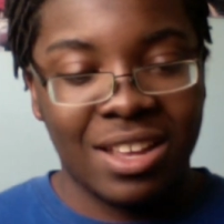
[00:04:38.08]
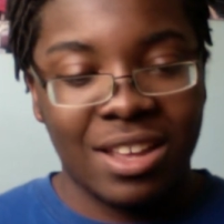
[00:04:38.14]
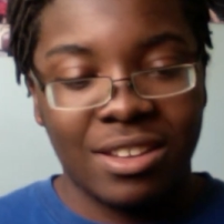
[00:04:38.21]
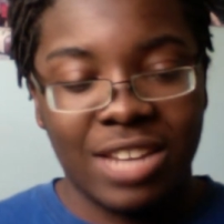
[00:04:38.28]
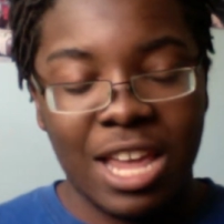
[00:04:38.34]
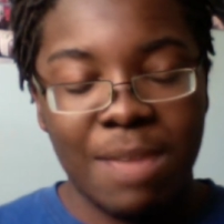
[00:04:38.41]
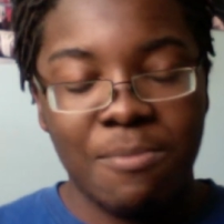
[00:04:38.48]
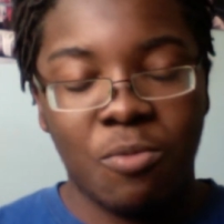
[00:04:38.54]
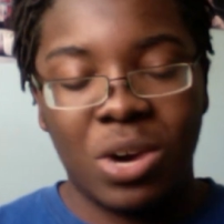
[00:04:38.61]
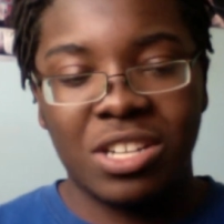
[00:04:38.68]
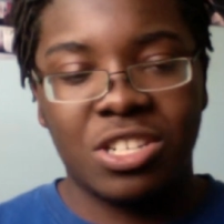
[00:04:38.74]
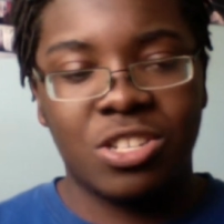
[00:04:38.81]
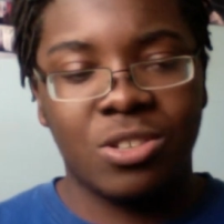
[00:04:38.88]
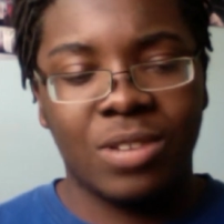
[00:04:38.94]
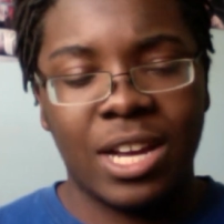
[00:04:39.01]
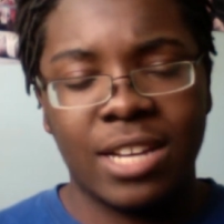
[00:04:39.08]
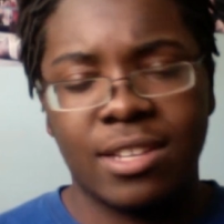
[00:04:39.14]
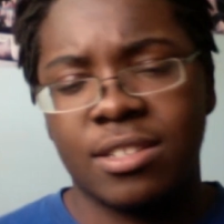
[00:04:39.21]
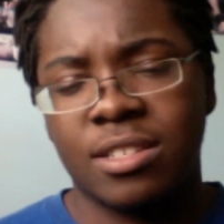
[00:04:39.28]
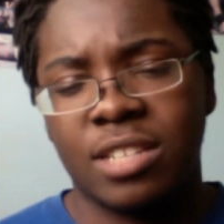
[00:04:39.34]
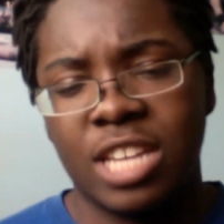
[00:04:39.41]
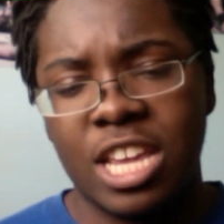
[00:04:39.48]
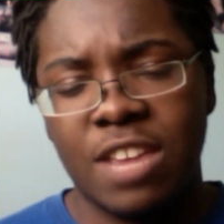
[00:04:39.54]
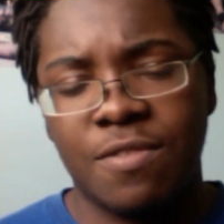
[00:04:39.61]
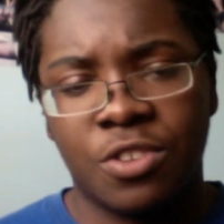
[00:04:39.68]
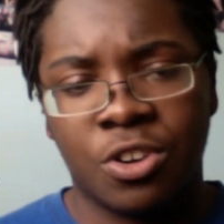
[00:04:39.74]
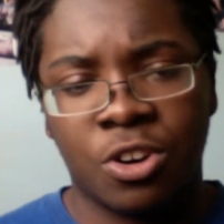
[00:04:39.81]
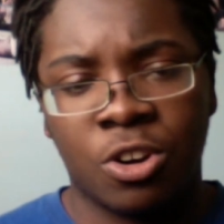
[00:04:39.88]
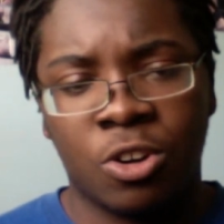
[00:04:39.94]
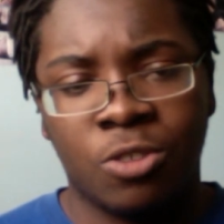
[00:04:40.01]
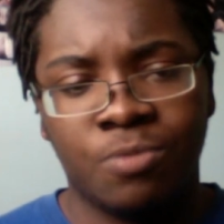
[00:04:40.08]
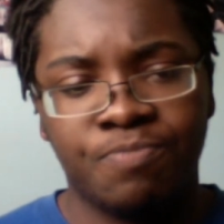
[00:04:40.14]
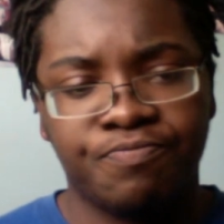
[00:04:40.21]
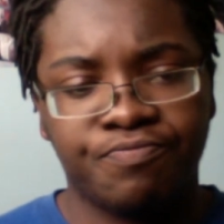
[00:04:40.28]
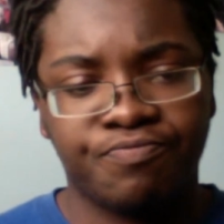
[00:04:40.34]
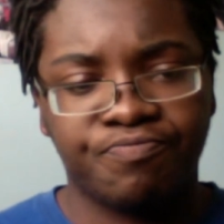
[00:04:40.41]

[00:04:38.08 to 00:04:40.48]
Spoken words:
they run into like this slave girl,